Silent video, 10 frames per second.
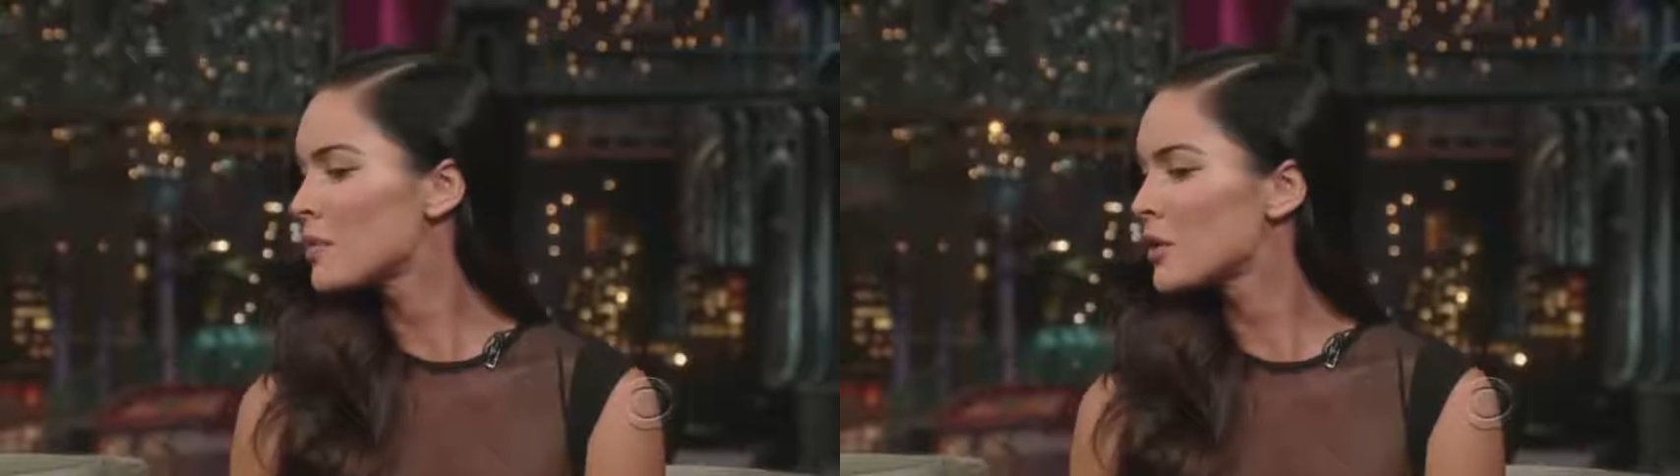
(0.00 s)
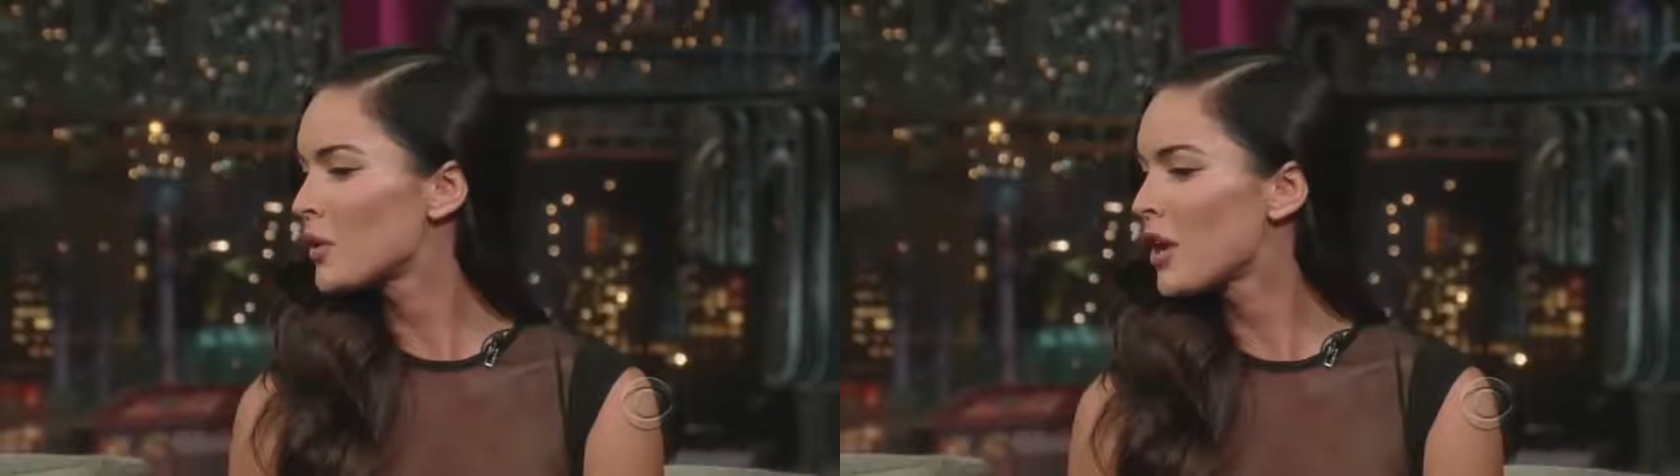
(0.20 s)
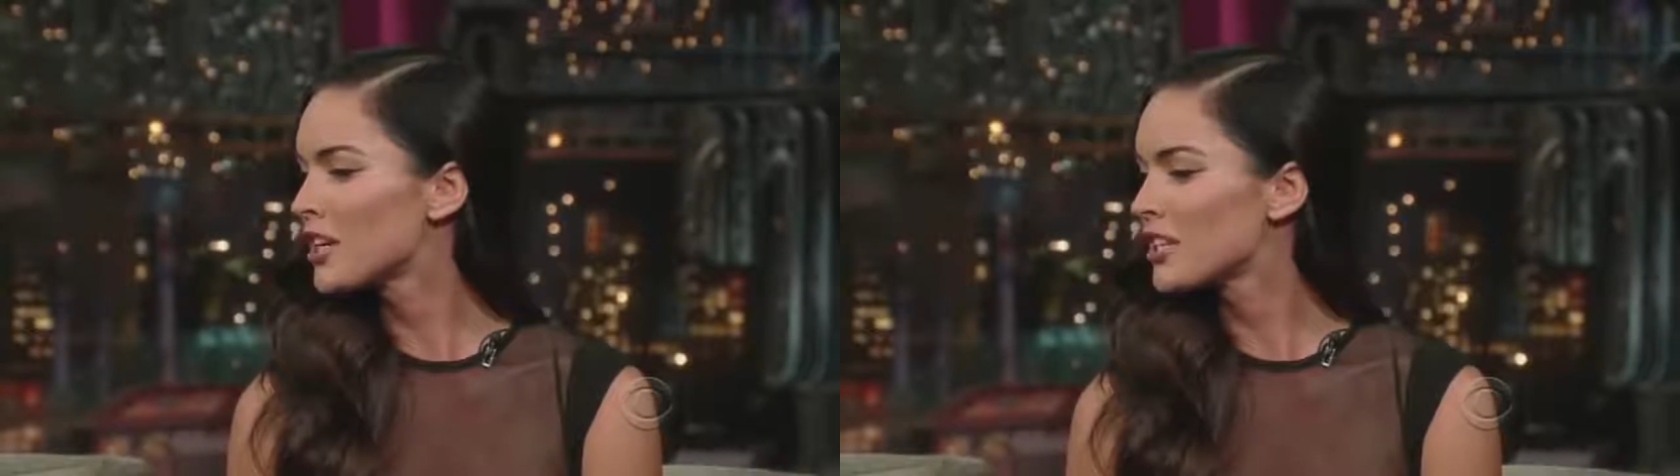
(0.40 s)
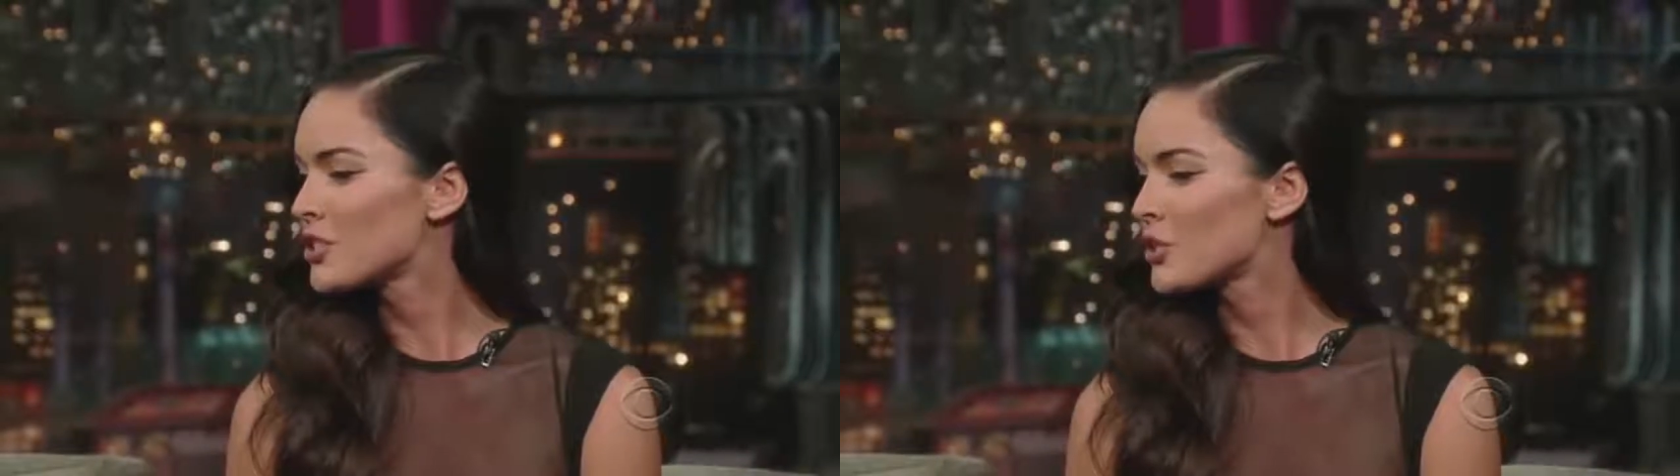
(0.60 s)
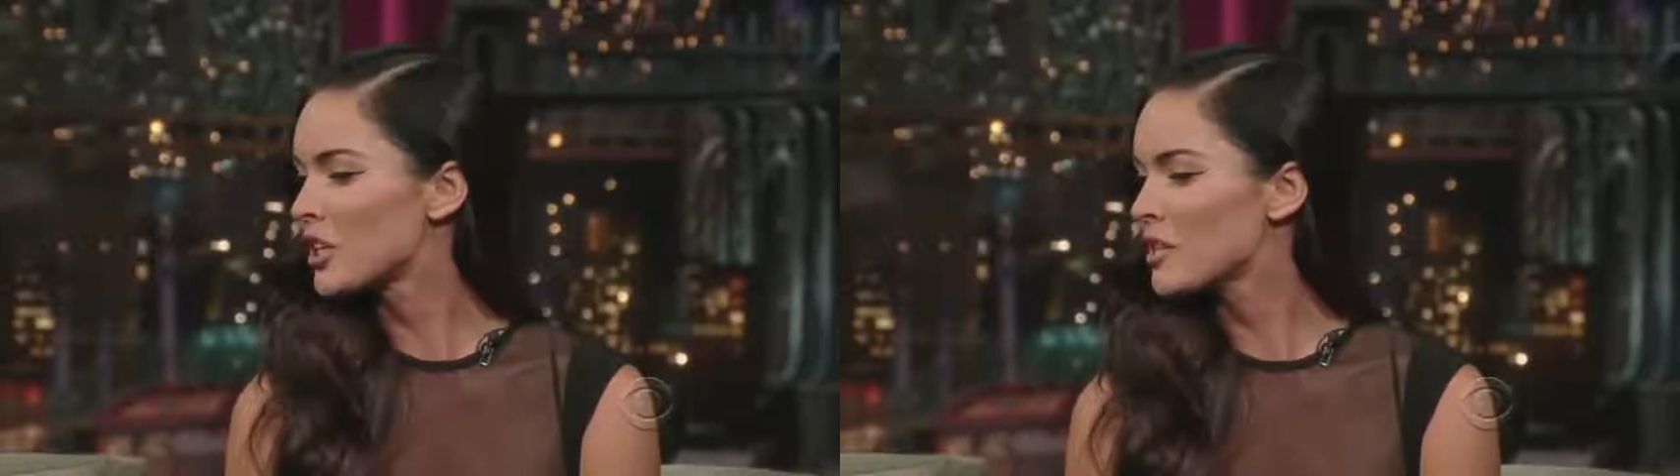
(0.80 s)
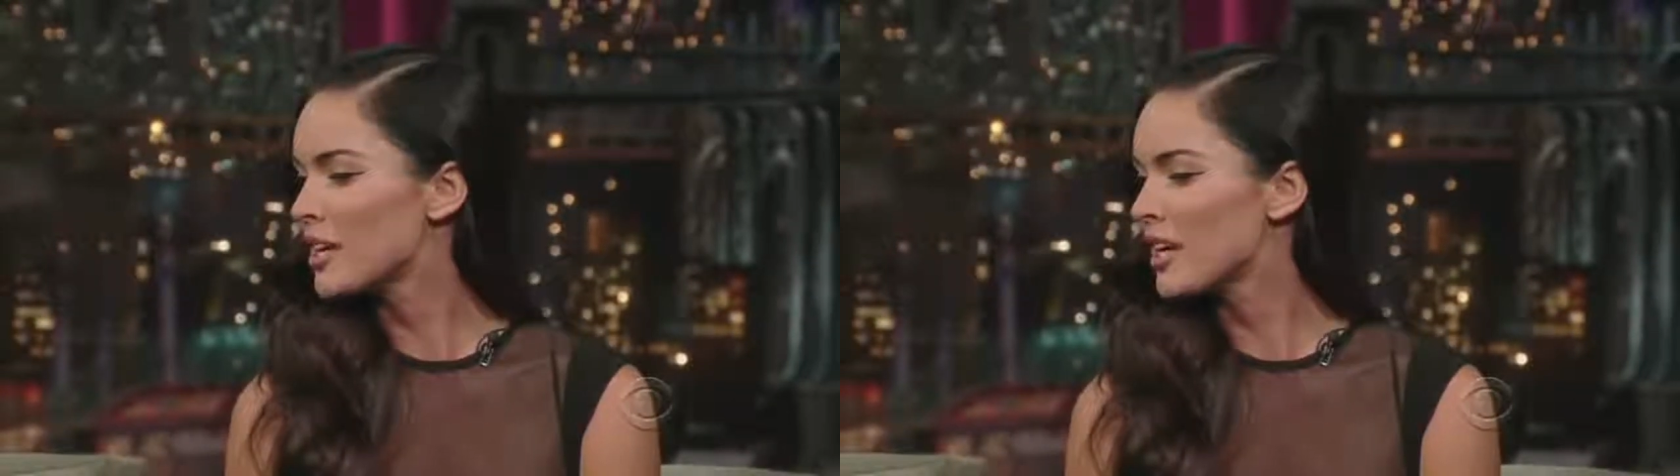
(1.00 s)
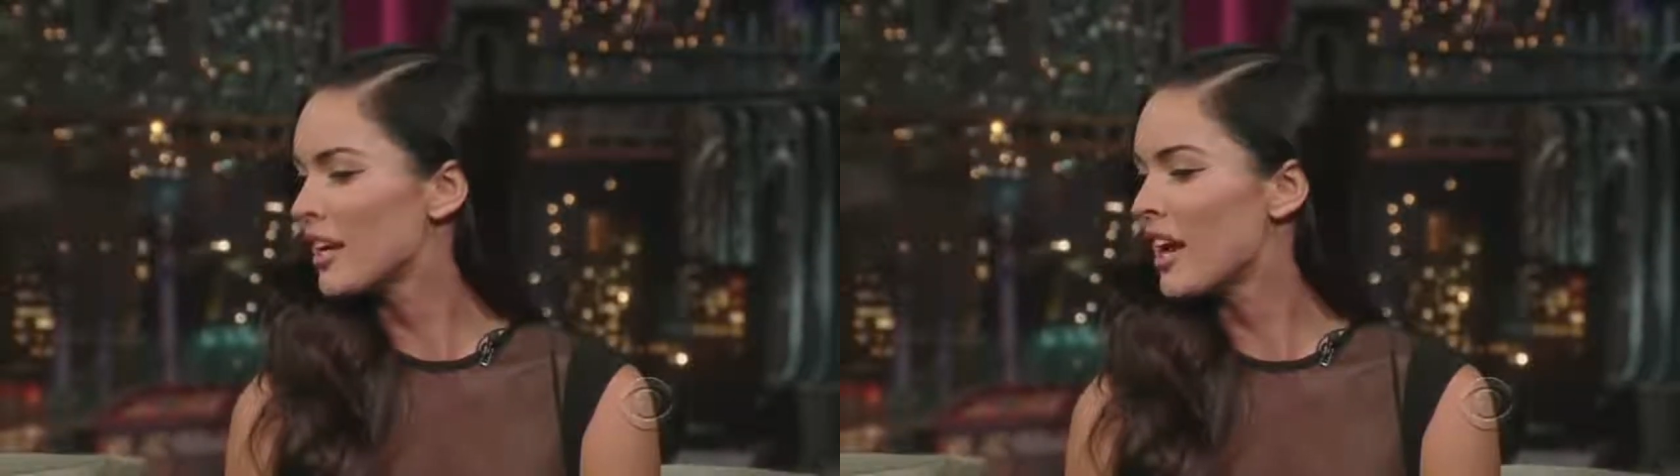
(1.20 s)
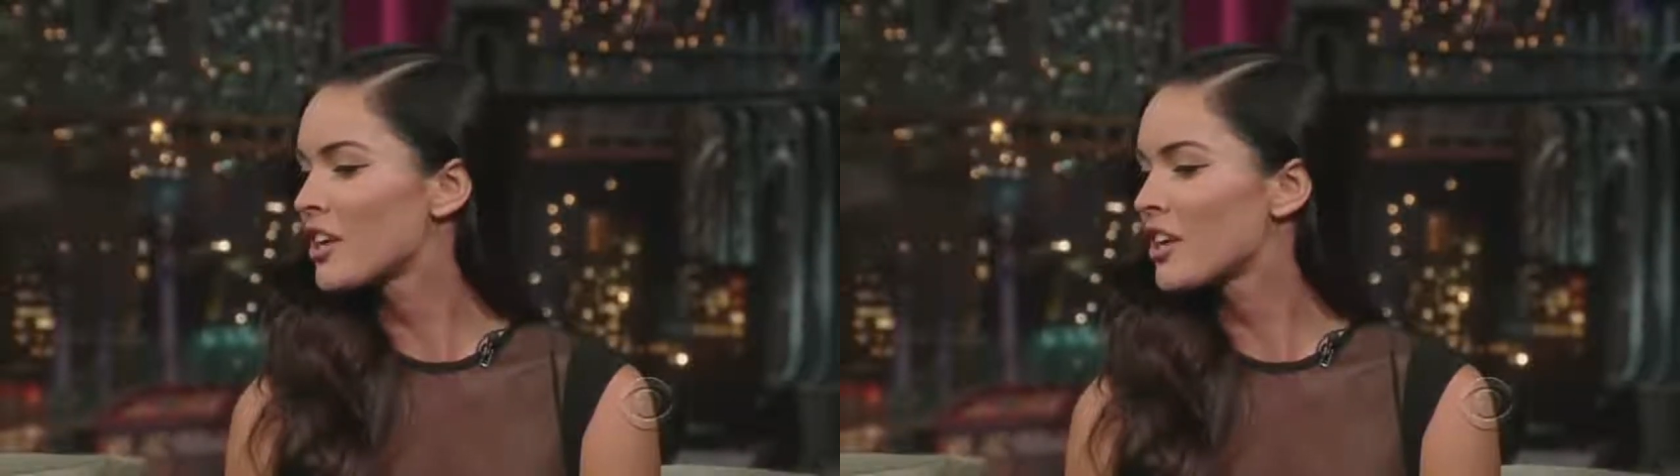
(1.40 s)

be running and screaming. And